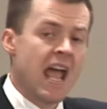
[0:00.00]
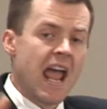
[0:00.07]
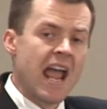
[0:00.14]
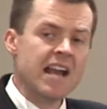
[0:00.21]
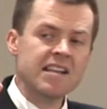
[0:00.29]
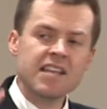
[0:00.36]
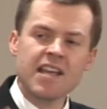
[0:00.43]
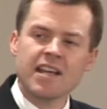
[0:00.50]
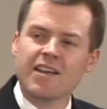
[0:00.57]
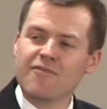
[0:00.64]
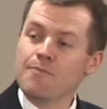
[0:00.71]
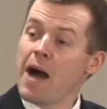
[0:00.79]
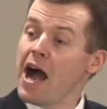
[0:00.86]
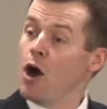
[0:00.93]
And yet,
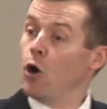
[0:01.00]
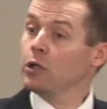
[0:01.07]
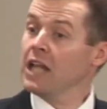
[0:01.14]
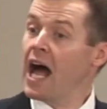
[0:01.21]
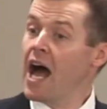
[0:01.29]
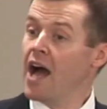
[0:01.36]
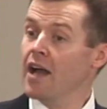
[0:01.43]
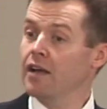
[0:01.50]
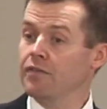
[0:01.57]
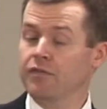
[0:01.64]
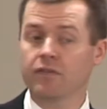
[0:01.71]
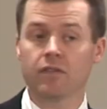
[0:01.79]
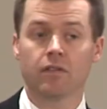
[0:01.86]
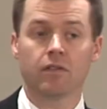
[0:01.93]
if my whole
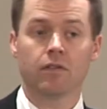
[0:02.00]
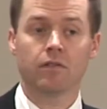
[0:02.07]
life